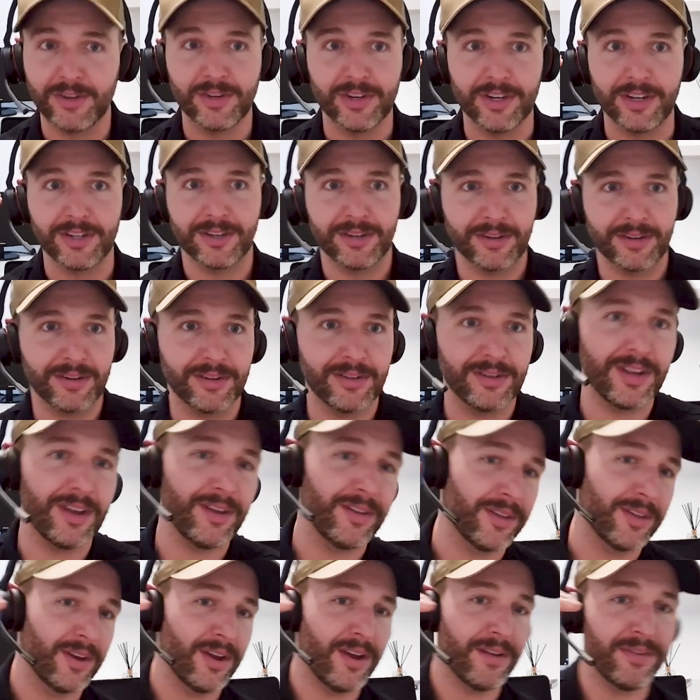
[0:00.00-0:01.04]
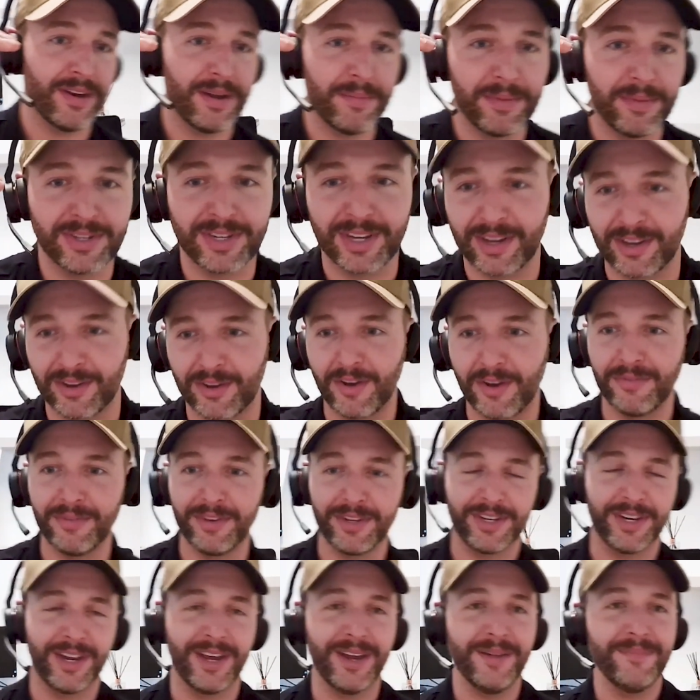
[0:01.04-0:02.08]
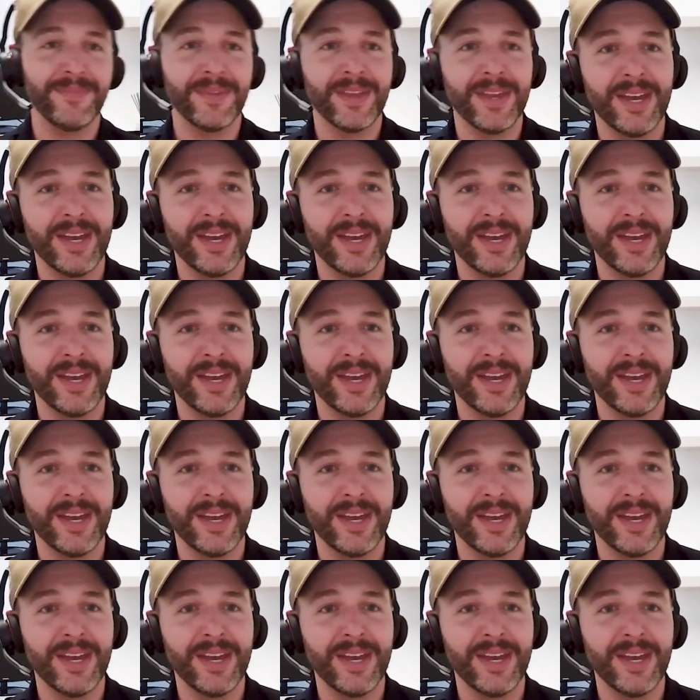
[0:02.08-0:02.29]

Jeez, you can tell that I haven't had my second coffee today.